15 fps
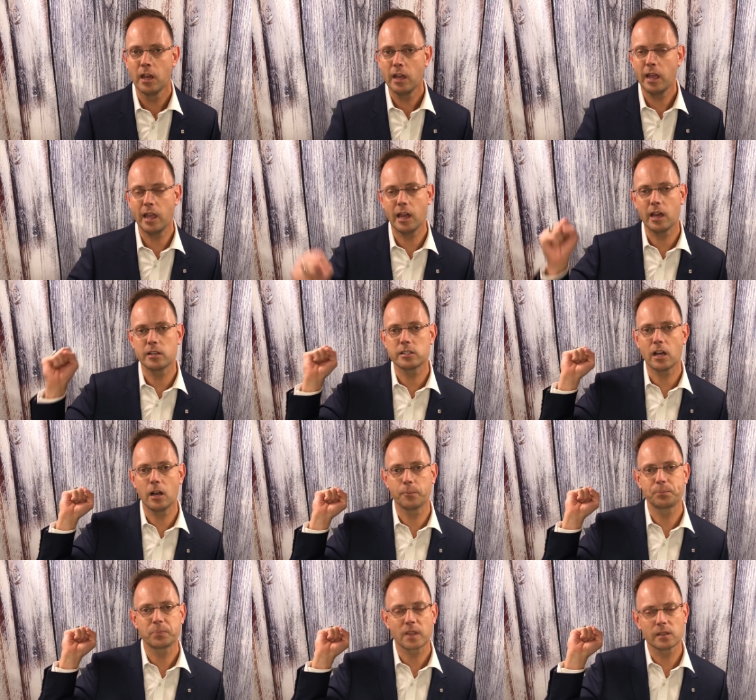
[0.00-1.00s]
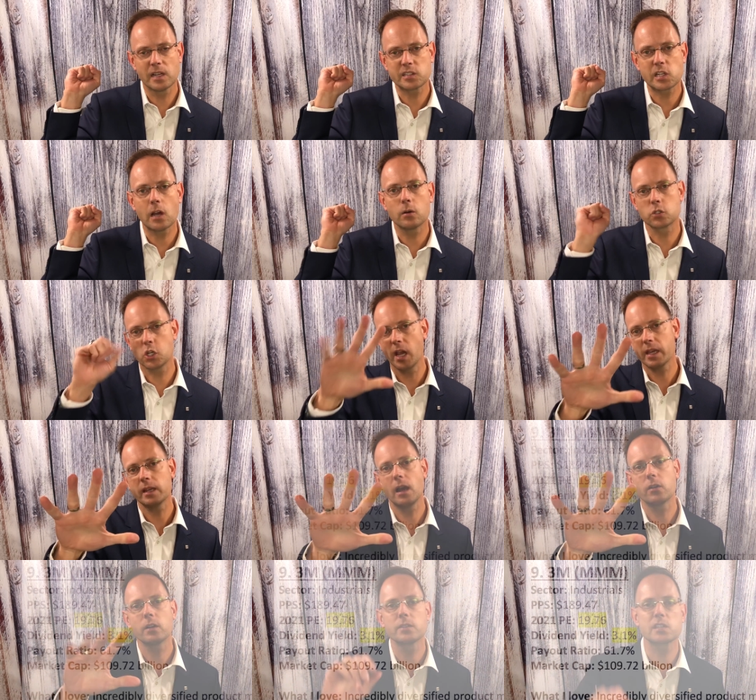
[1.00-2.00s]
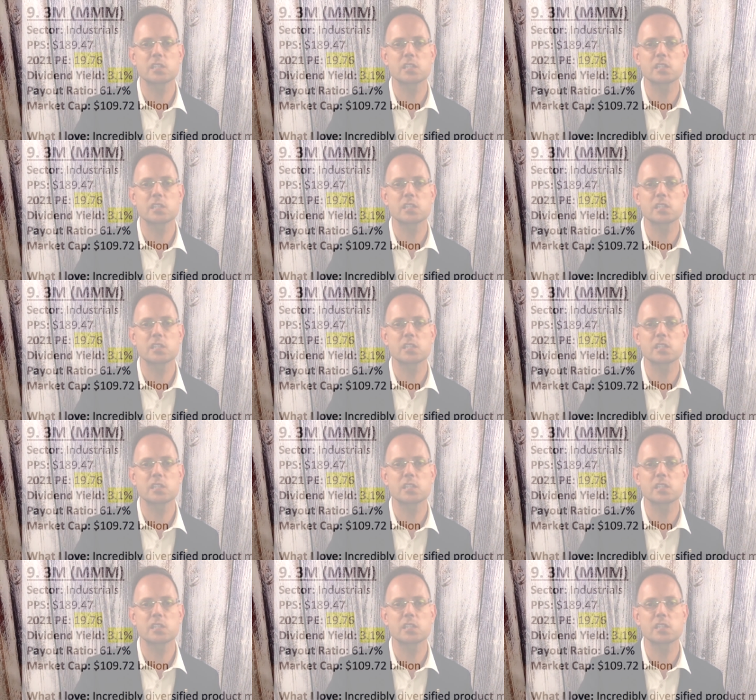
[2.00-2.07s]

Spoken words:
And let's go check it out on the